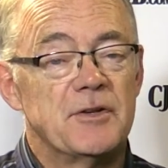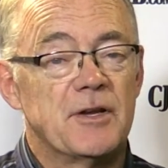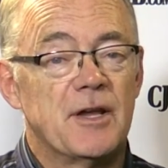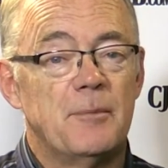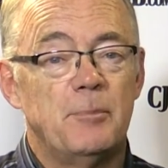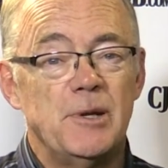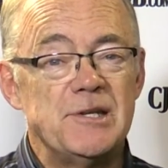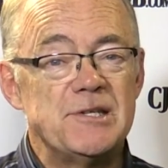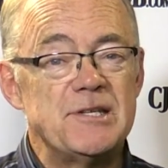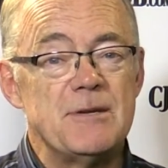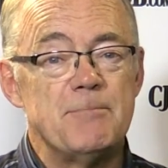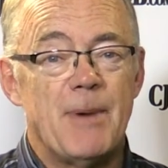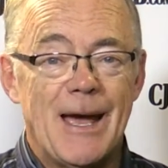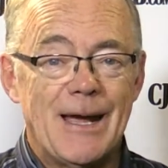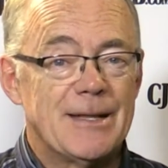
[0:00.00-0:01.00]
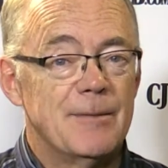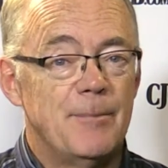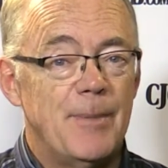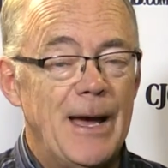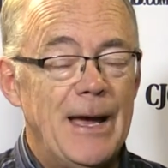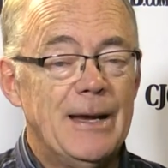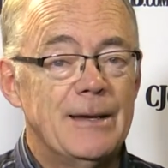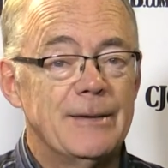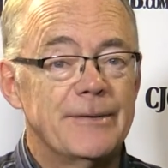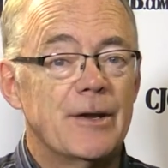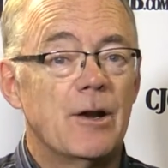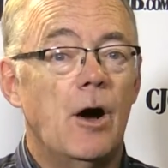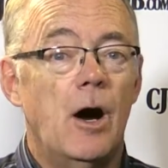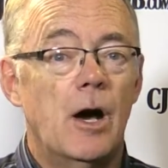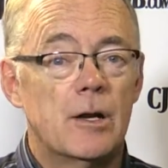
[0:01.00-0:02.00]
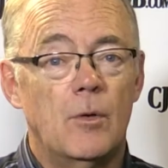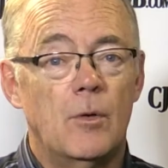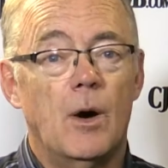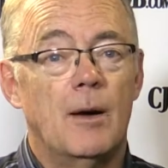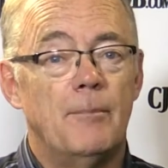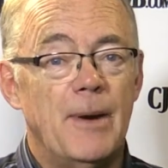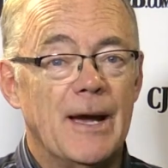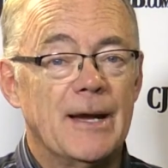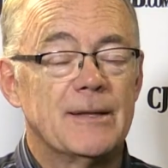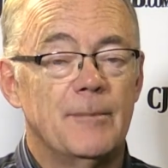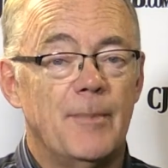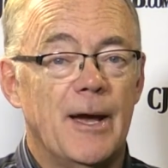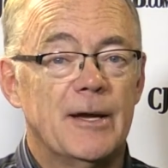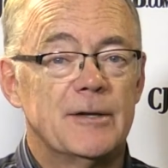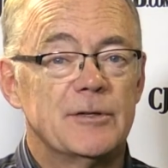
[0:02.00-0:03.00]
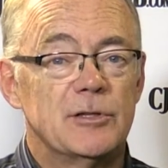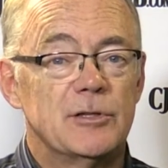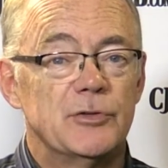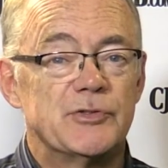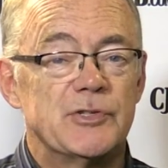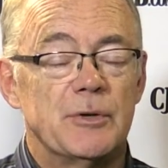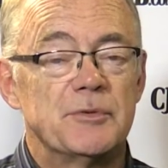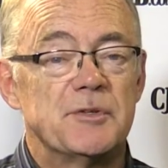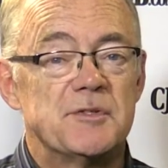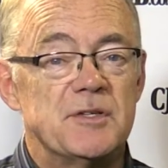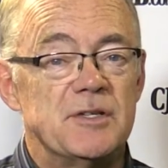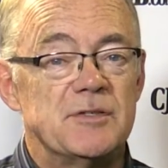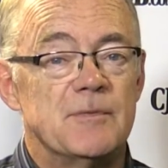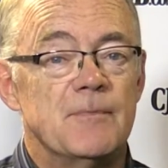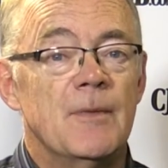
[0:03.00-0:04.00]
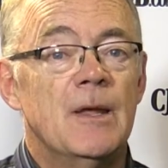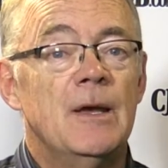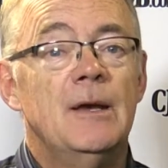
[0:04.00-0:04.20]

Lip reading: They'll get BC back-to-back and then Ottawa back-to-back to close out the season,